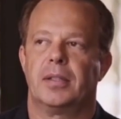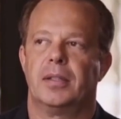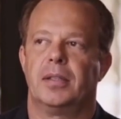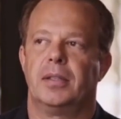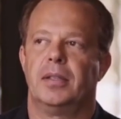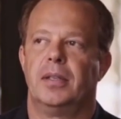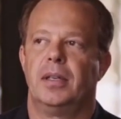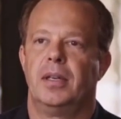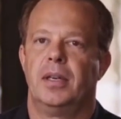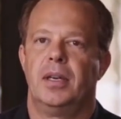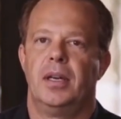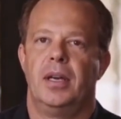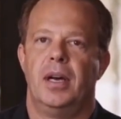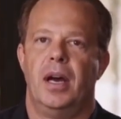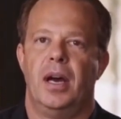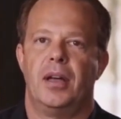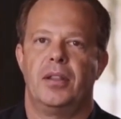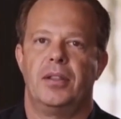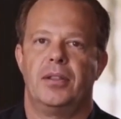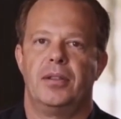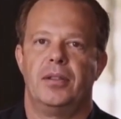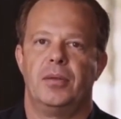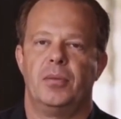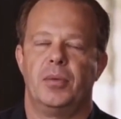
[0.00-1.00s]
And I,
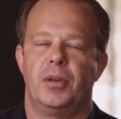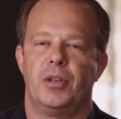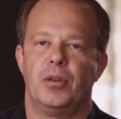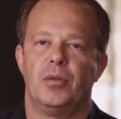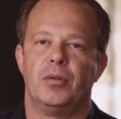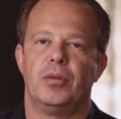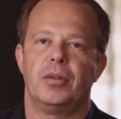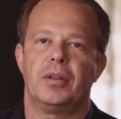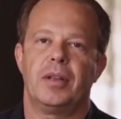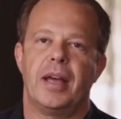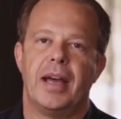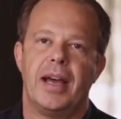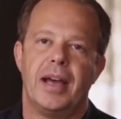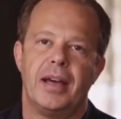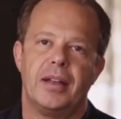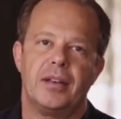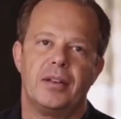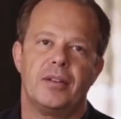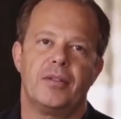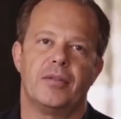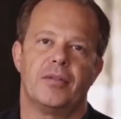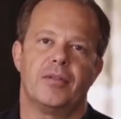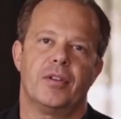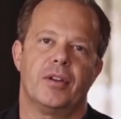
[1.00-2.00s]
when you
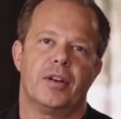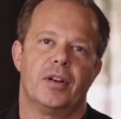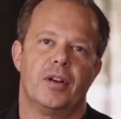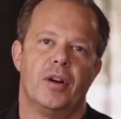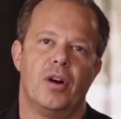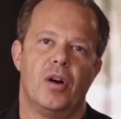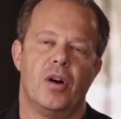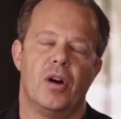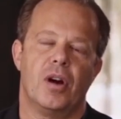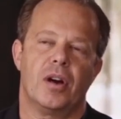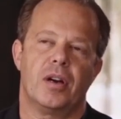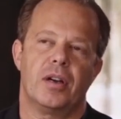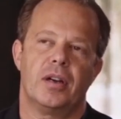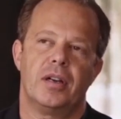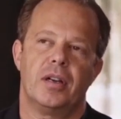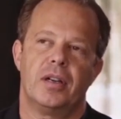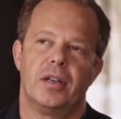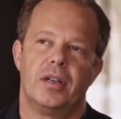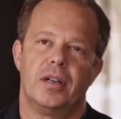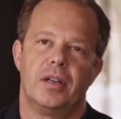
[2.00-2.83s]
land very hard,